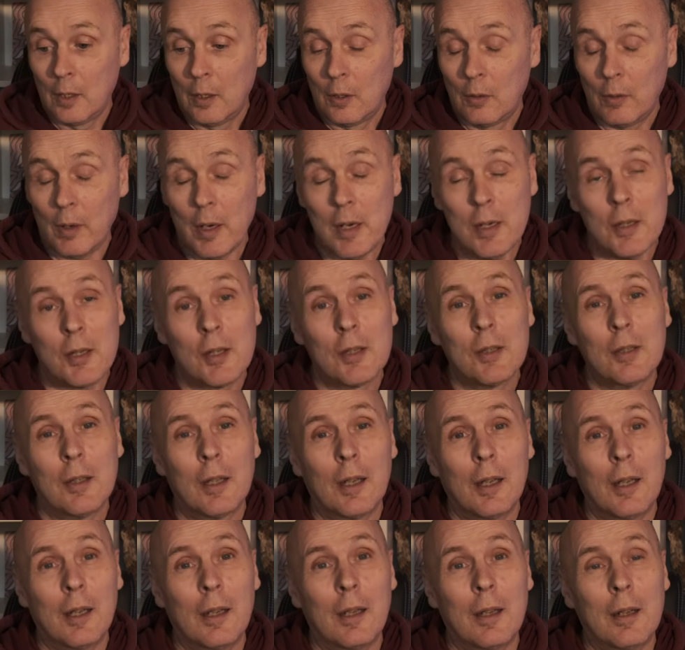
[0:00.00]
Right,
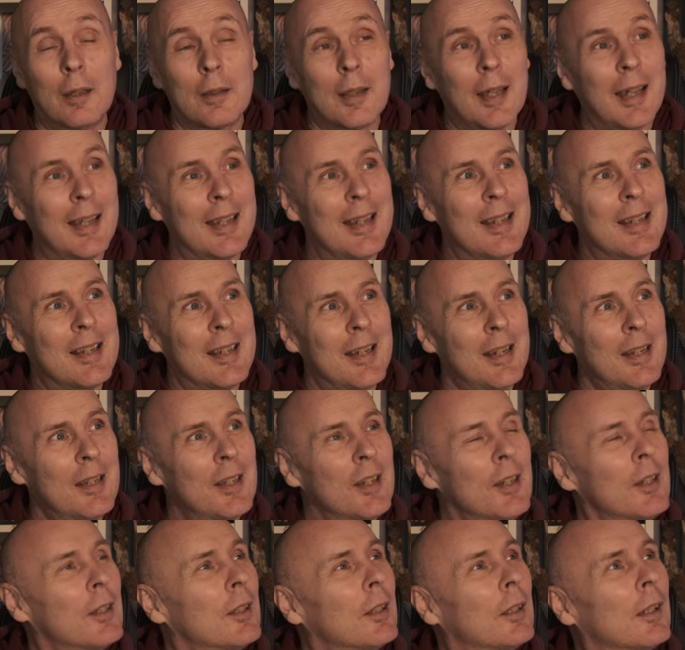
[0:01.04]
that is
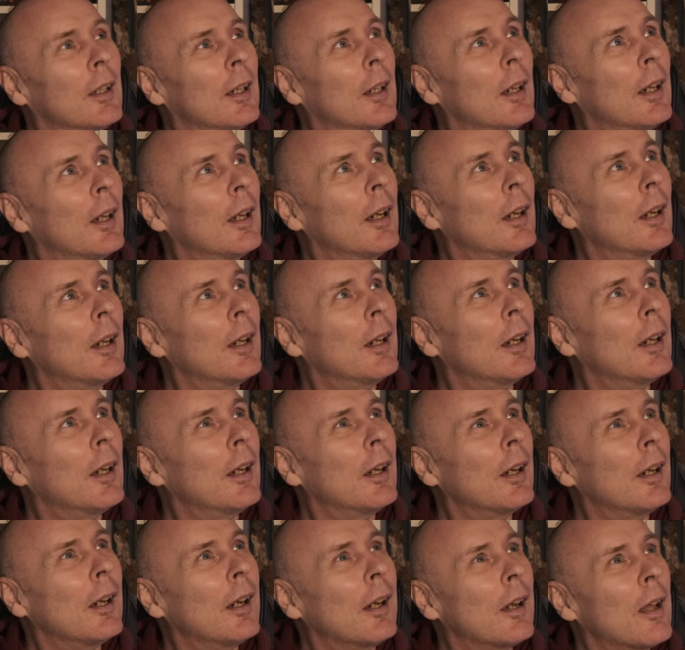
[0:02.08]
it.
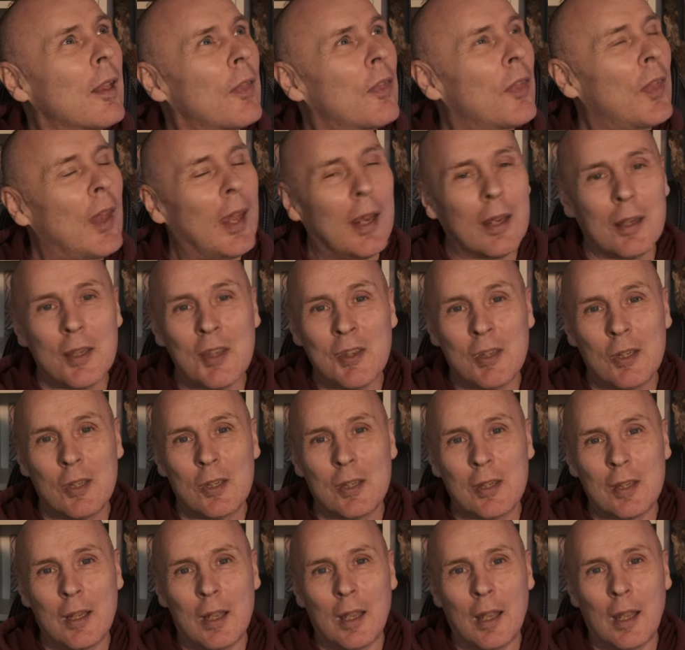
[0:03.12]

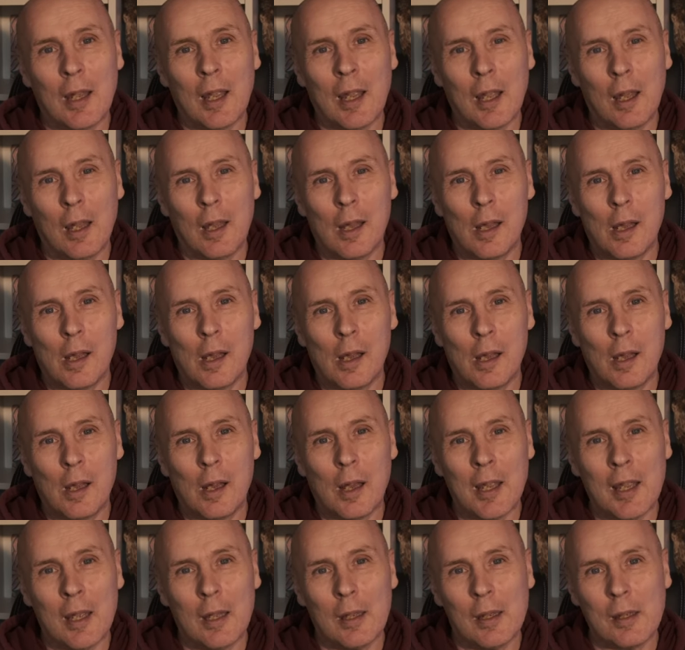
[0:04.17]
Thanks
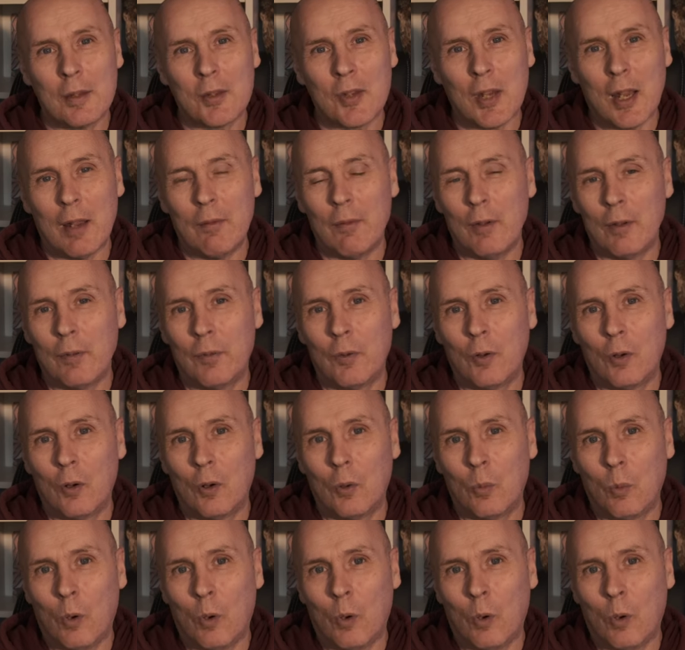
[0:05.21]
as ever for